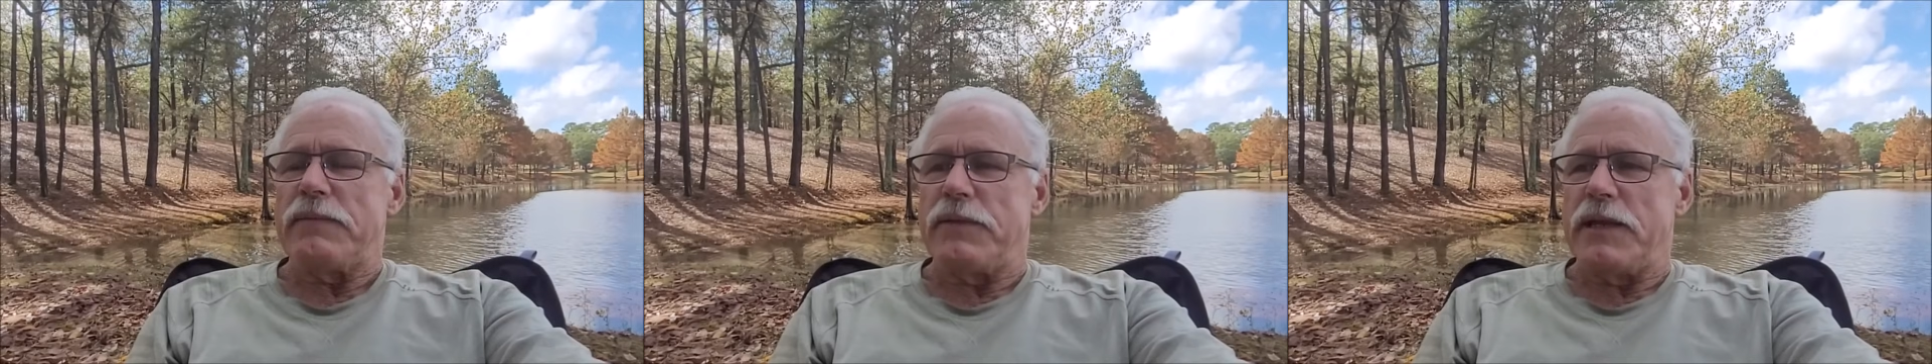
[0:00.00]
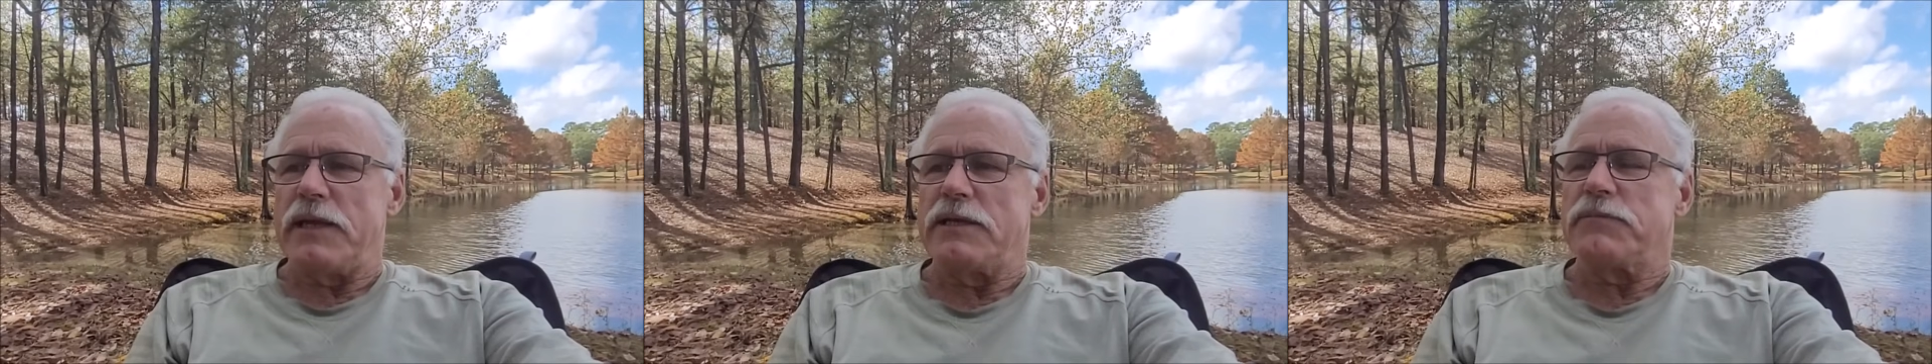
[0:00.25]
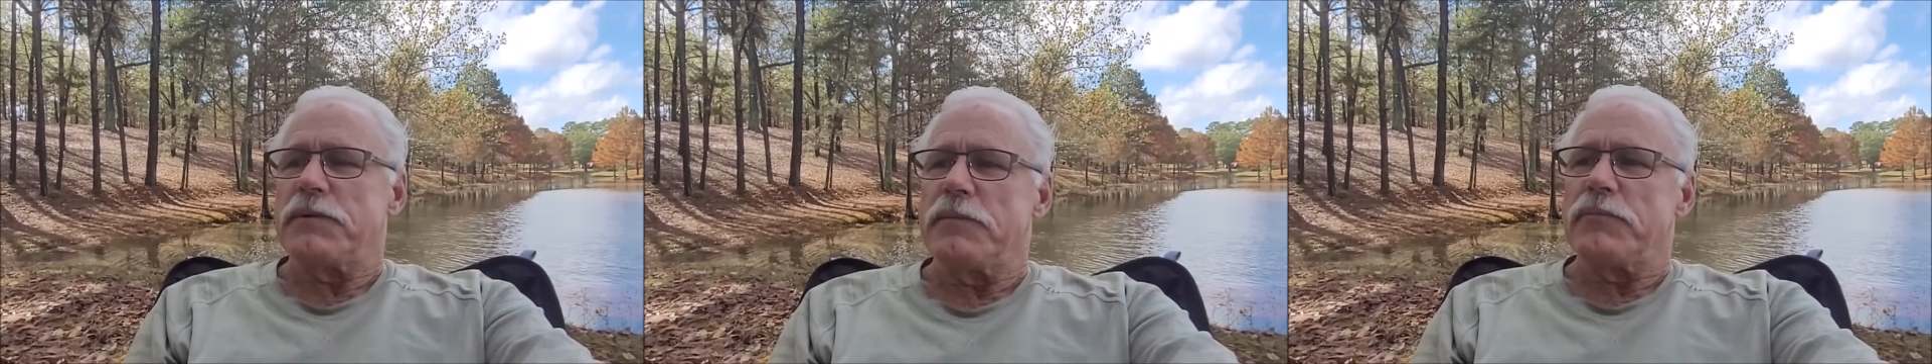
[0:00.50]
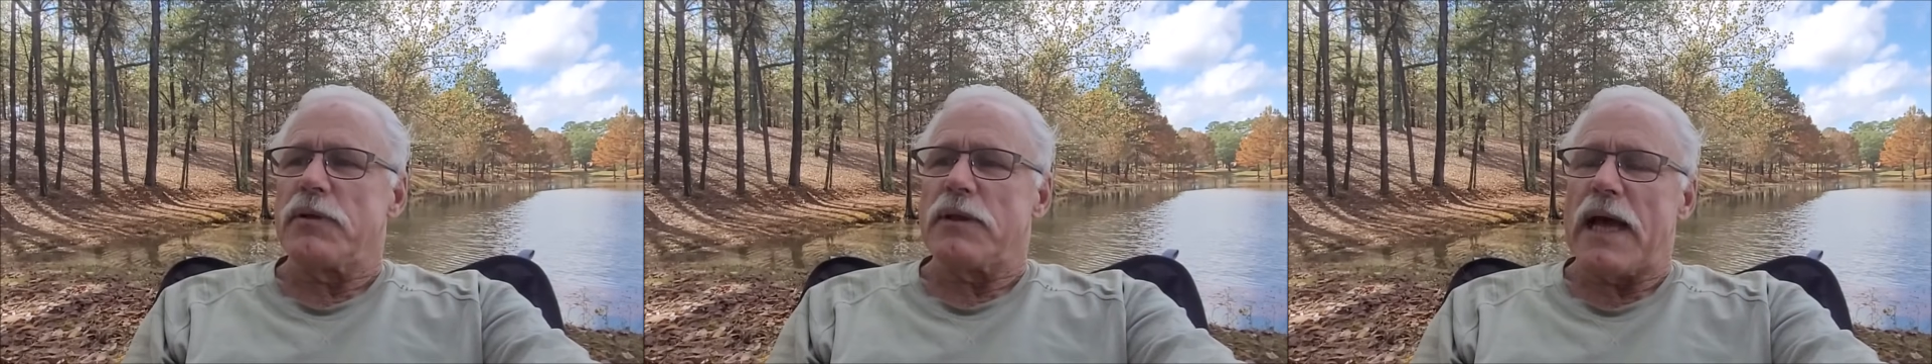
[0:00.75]
These
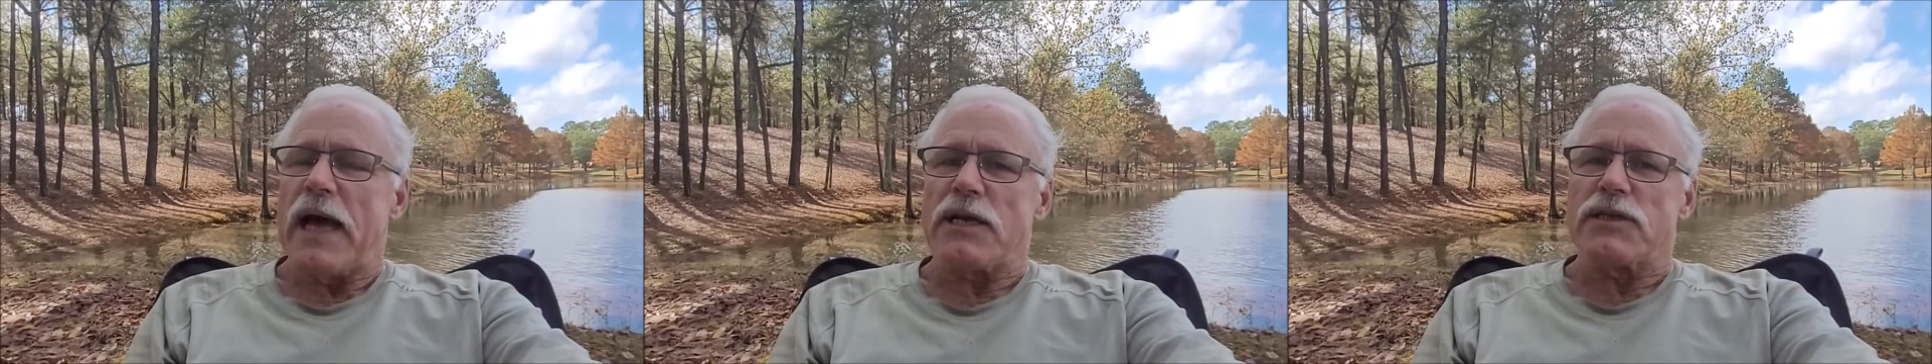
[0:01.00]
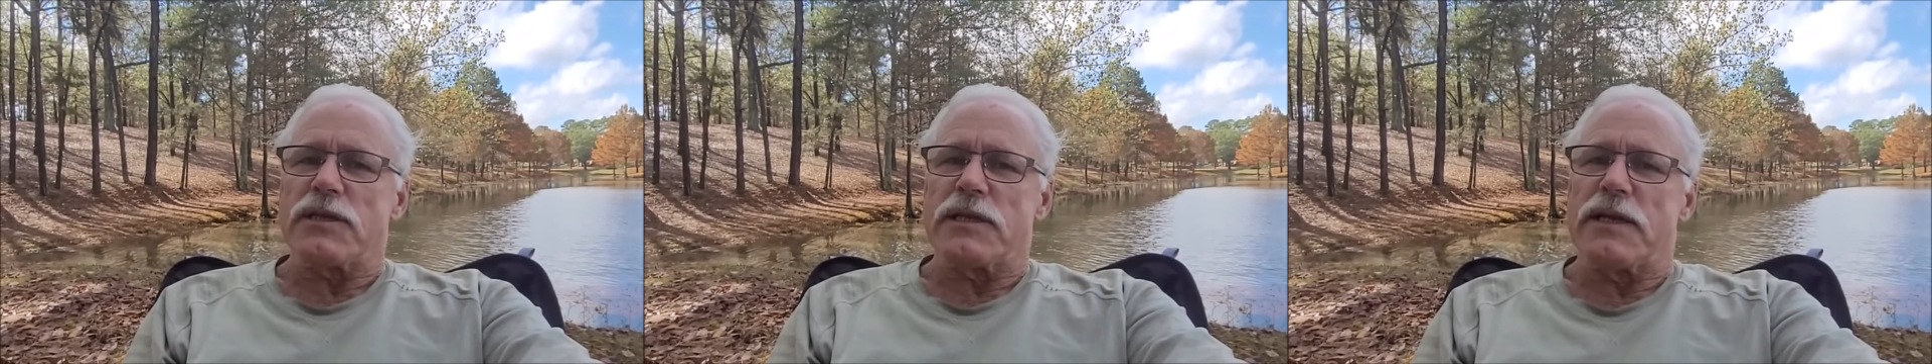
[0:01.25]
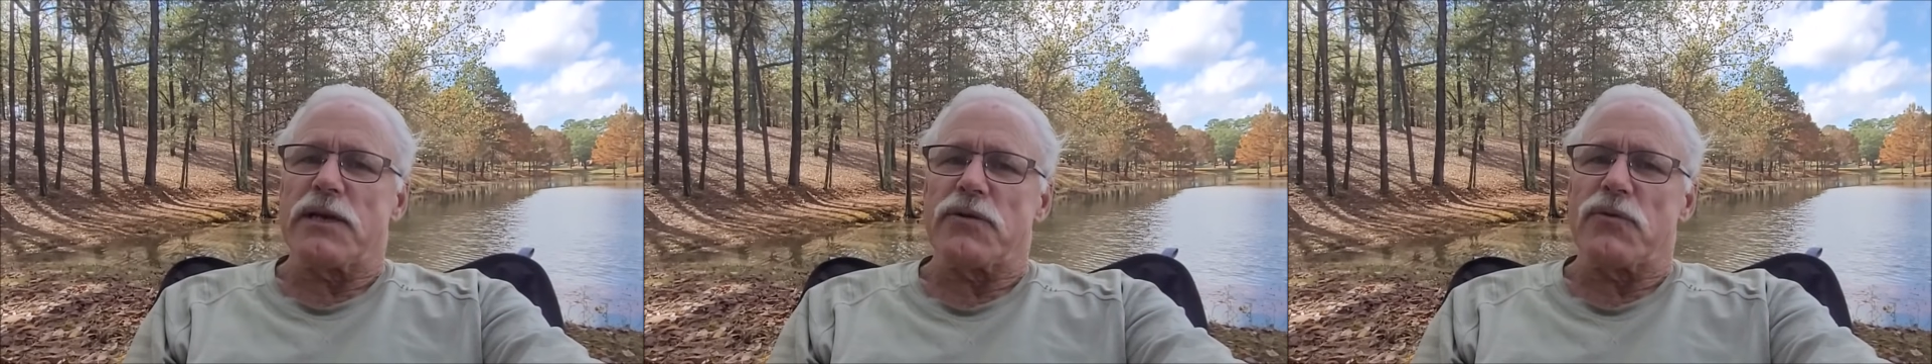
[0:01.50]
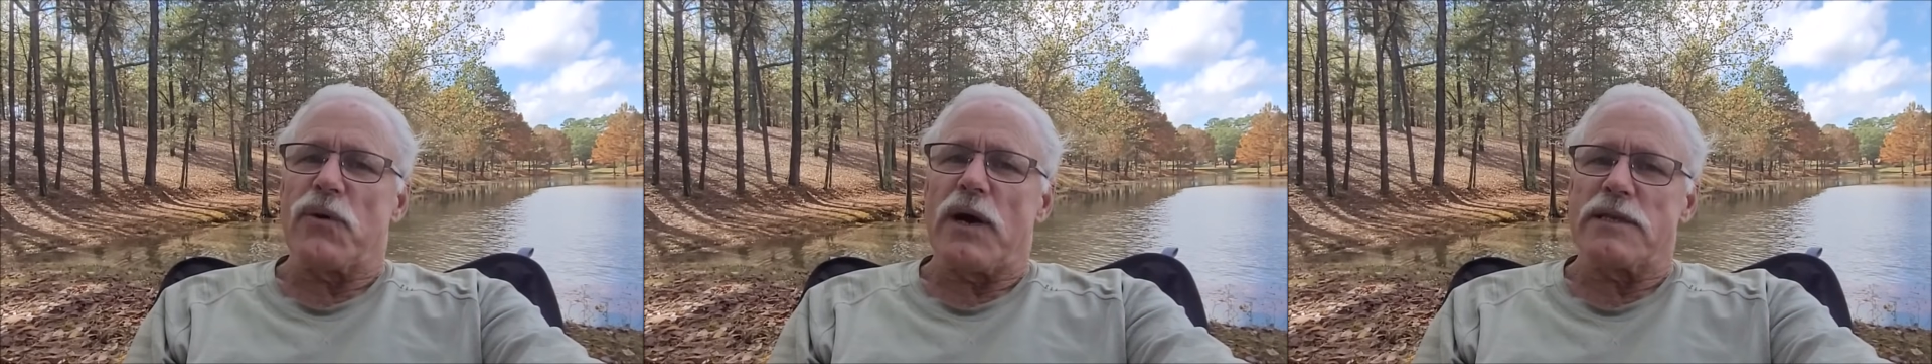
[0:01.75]
people actually that you're
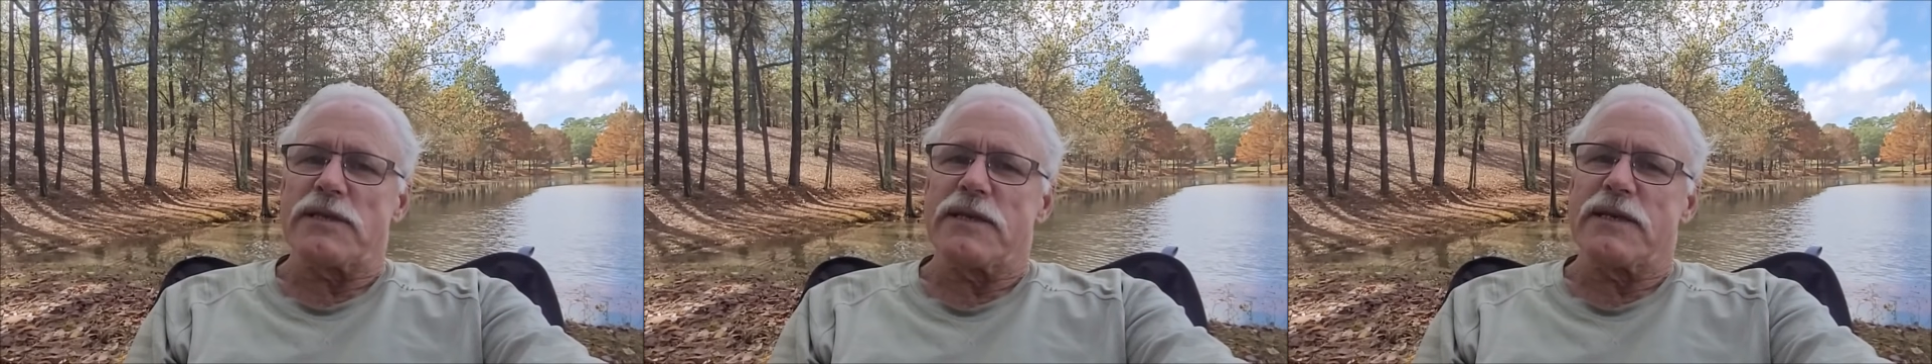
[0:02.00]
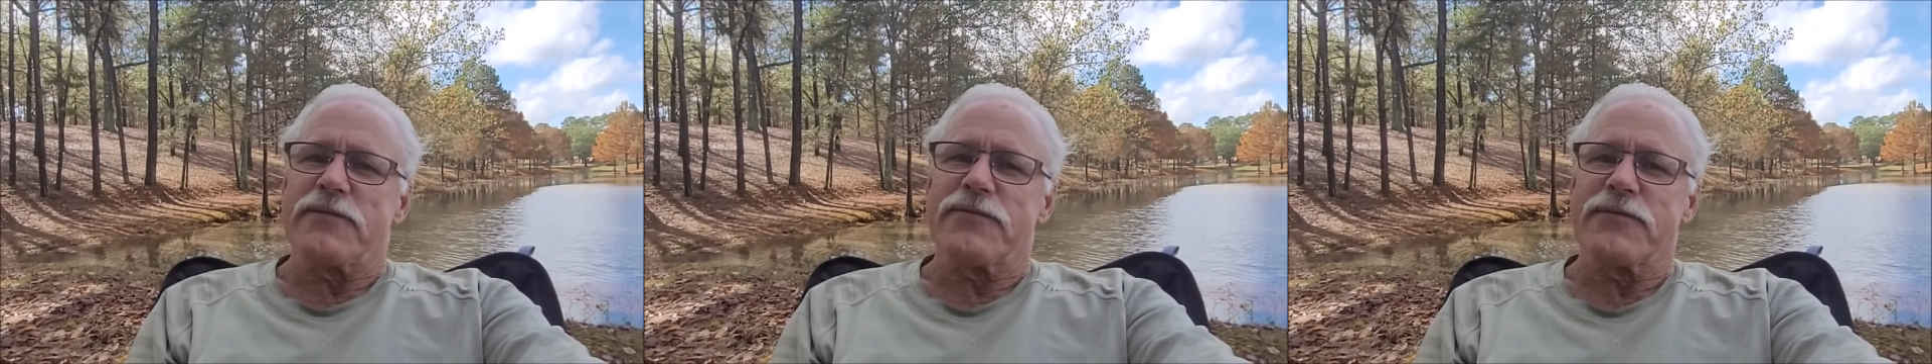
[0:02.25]
watching